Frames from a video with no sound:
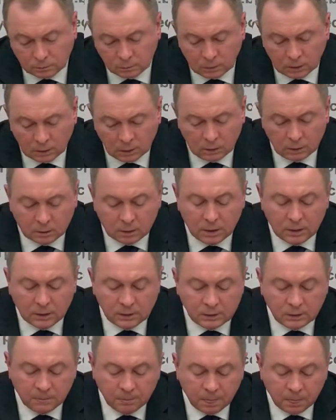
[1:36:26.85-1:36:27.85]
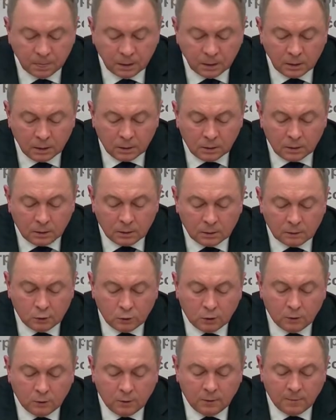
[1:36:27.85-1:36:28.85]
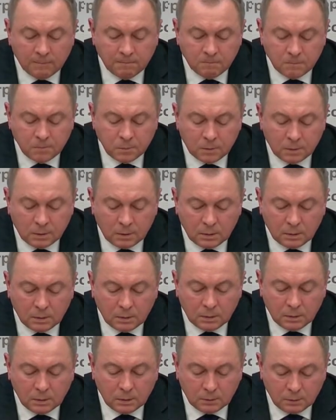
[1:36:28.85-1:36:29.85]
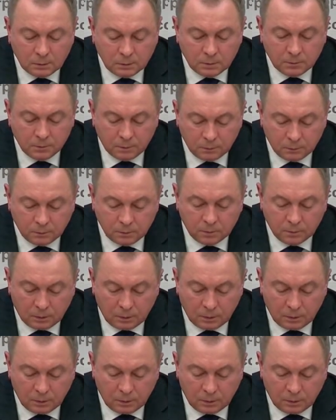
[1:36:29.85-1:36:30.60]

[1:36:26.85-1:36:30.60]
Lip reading: like Poland and Lithuania and Ireland. But